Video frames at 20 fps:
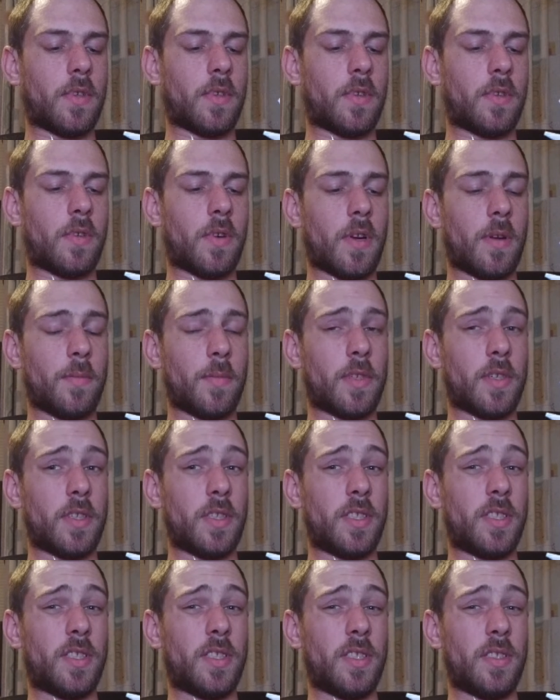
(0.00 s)
so I'm
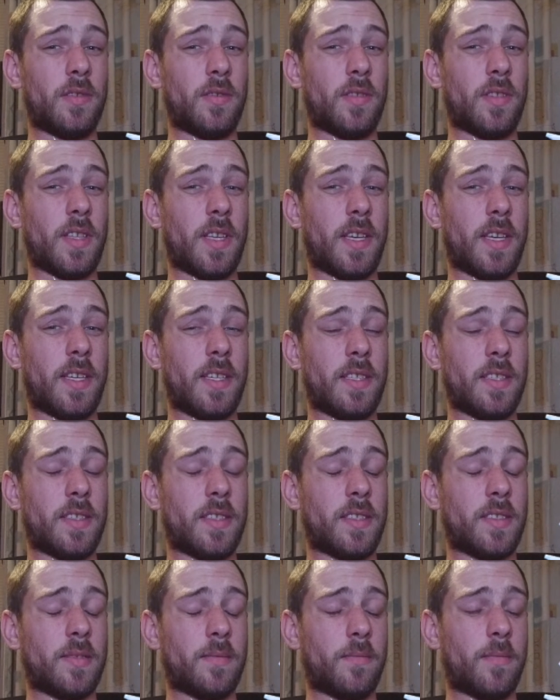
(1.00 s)
gonna shield
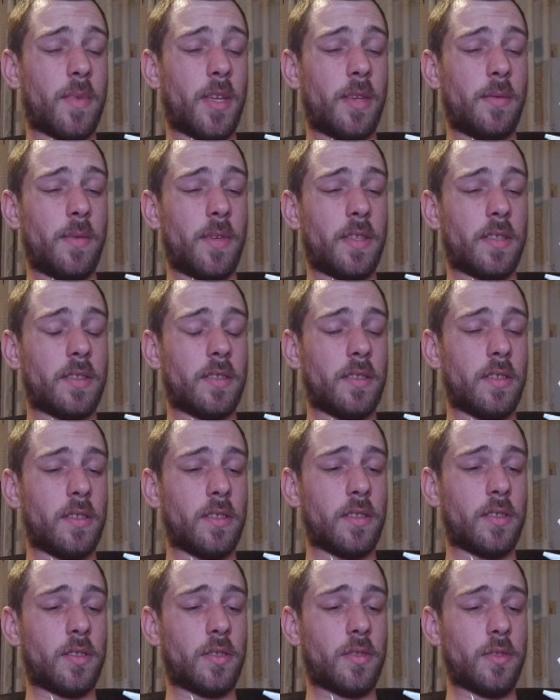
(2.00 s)
this. Maybe it's
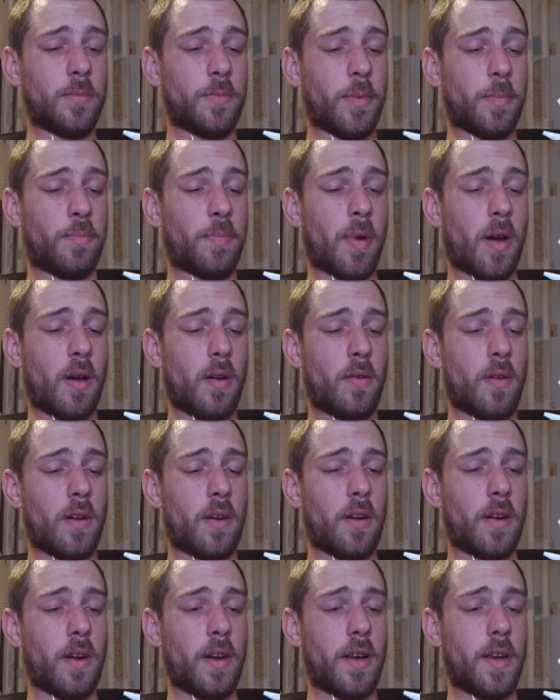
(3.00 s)
another
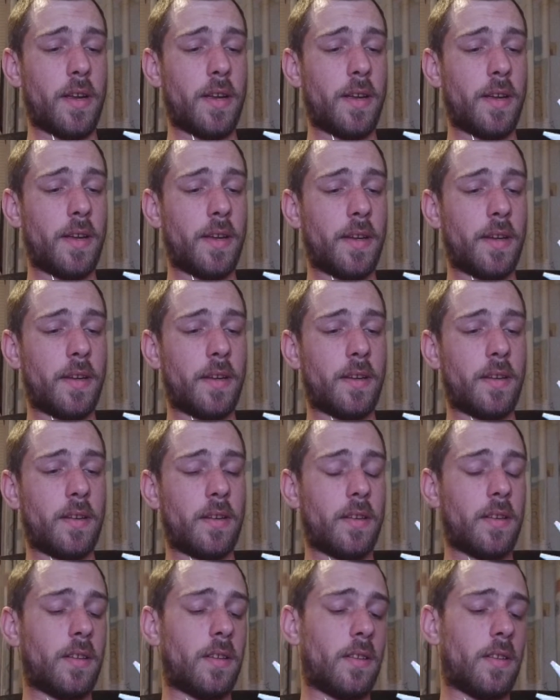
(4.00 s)
superpower.
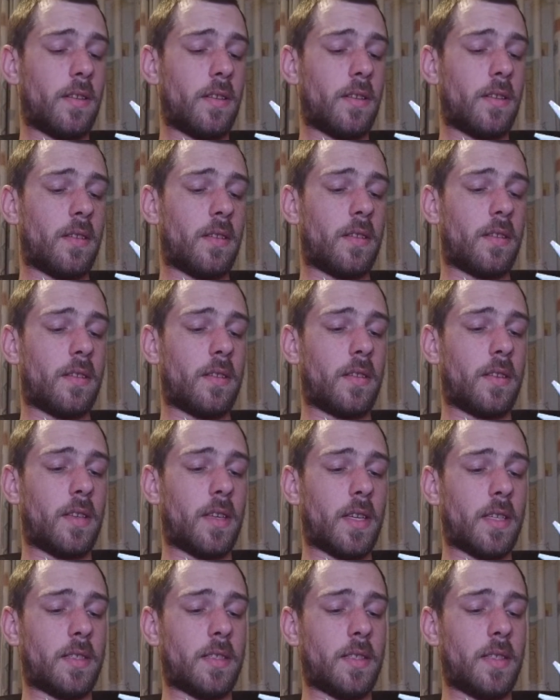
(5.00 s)

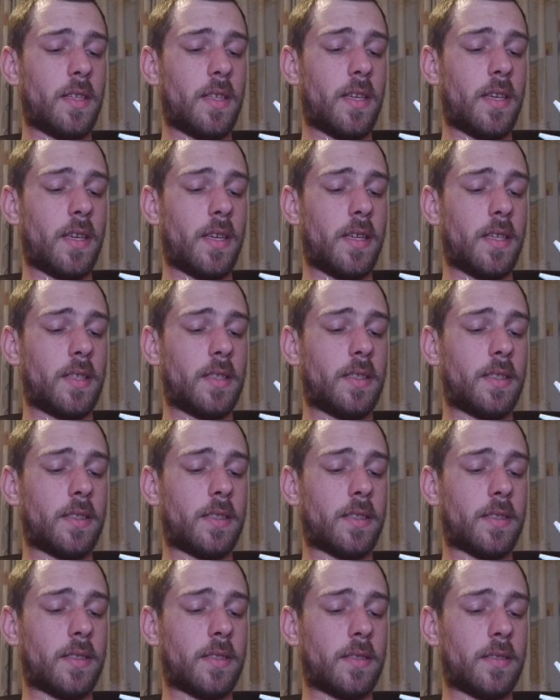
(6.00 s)
Yes, it
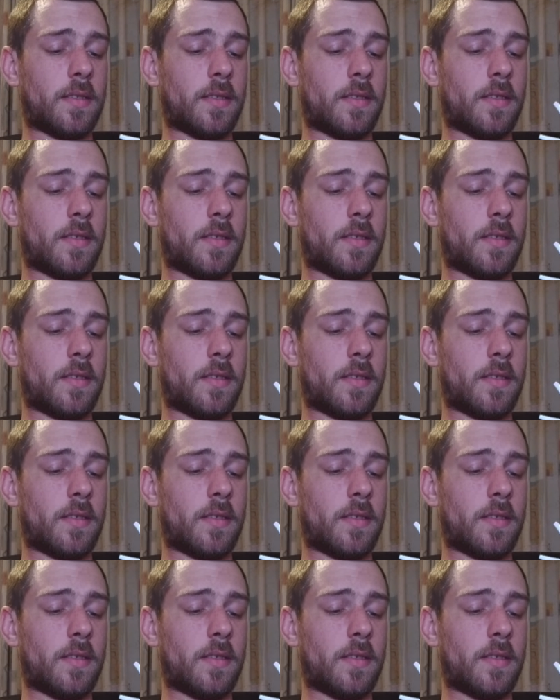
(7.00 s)
is.